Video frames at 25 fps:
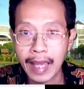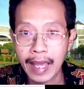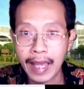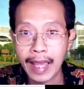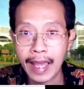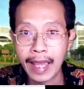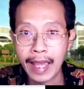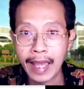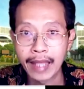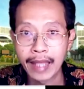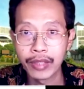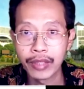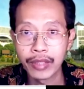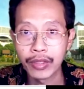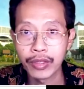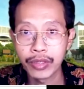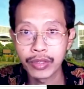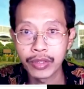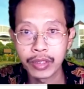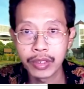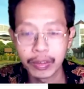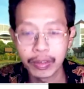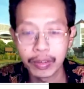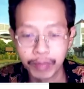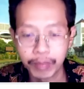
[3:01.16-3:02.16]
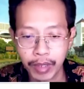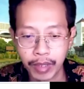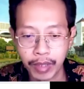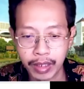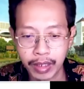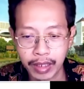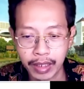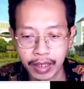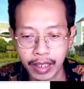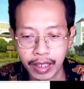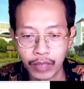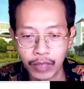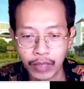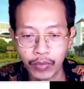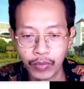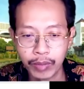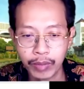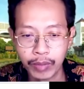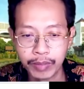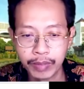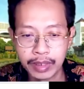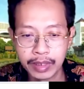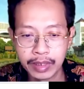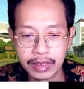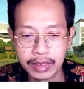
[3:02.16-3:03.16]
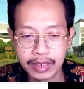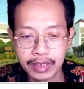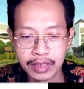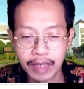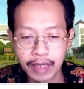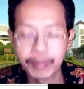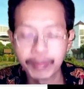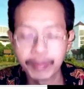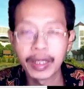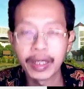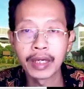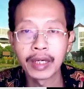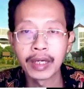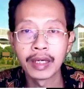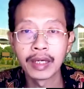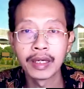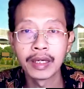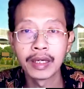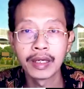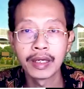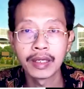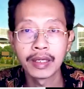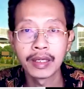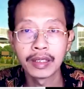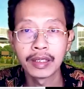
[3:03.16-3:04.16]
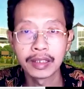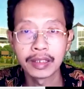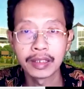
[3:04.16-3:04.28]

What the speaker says: and the third part, and we'll be skipping the